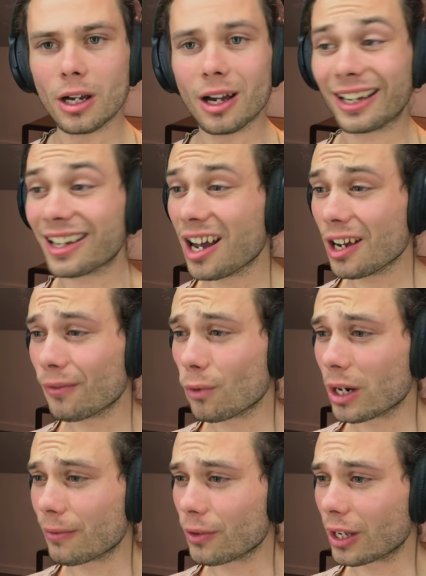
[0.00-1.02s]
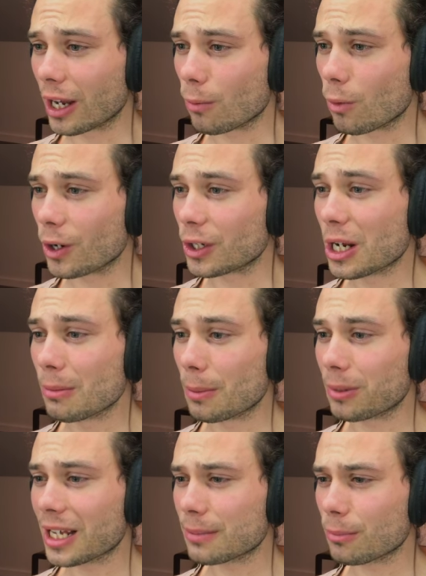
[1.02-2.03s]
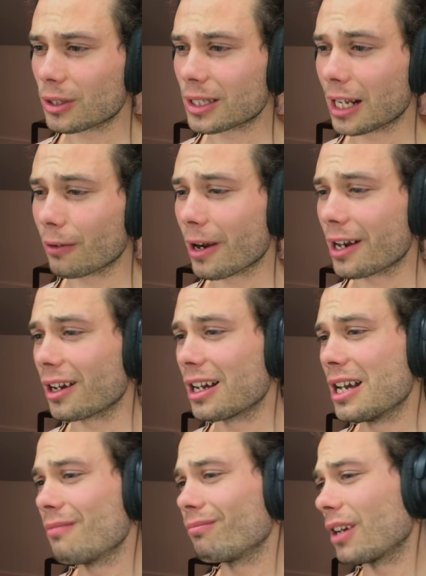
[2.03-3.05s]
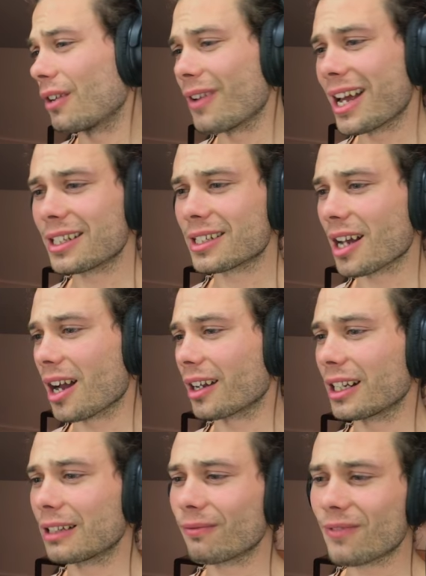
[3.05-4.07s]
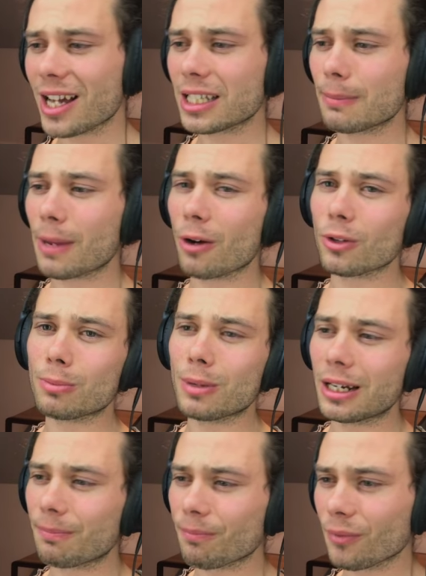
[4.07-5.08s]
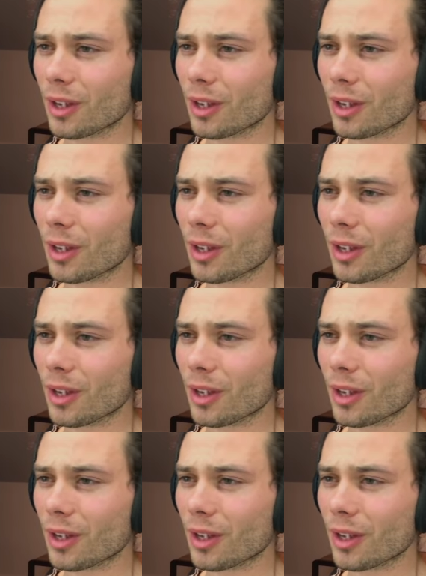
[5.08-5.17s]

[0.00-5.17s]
I can't afford everything I want, but plasma accelerator, advanced targeting, faster barrel spin.